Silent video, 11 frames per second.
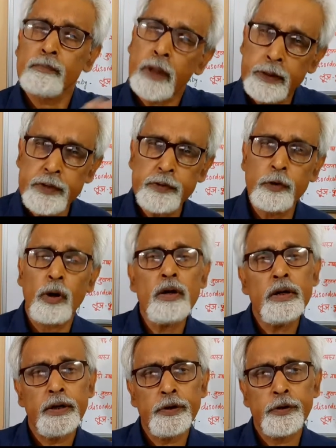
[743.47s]
it is called
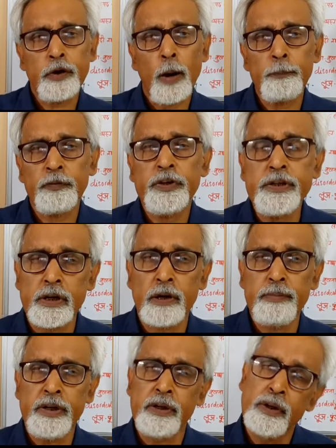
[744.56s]

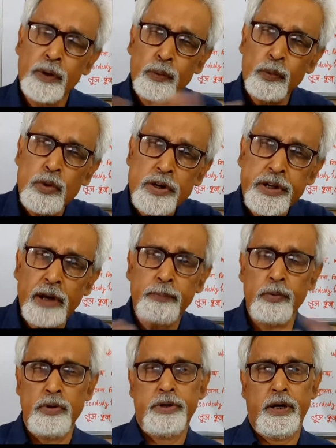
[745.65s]
topsy-turvy,
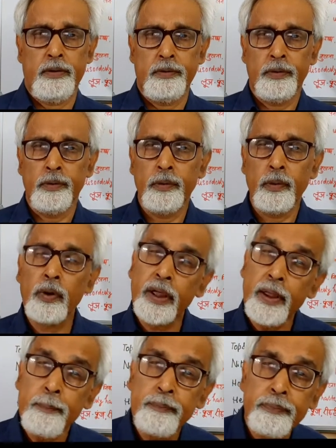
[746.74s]
ulta-pulta. Okay.